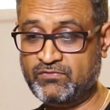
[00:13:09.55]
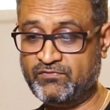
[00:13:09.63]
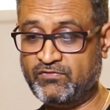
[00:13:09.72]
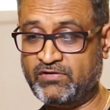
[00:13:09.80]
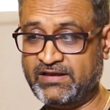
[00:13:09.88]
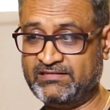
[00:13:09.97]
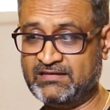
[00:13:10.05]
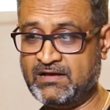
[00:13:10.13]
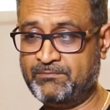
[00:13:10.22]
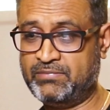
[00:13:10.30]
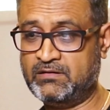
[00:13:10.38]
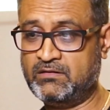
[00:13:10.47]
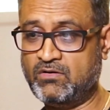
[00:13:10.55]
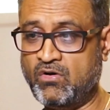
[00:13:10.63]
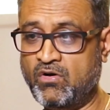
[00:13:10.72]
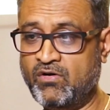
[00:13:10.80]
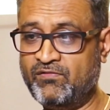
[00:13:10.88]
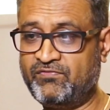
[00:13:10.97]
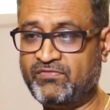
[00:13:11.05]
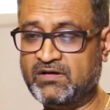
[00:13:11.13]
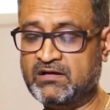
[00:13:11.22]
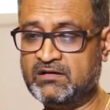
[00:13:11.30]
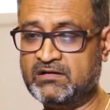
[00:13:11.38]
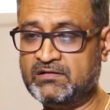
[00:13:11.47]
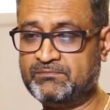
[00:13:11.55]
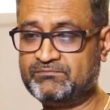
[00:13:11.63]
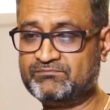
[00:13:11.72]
for example, of a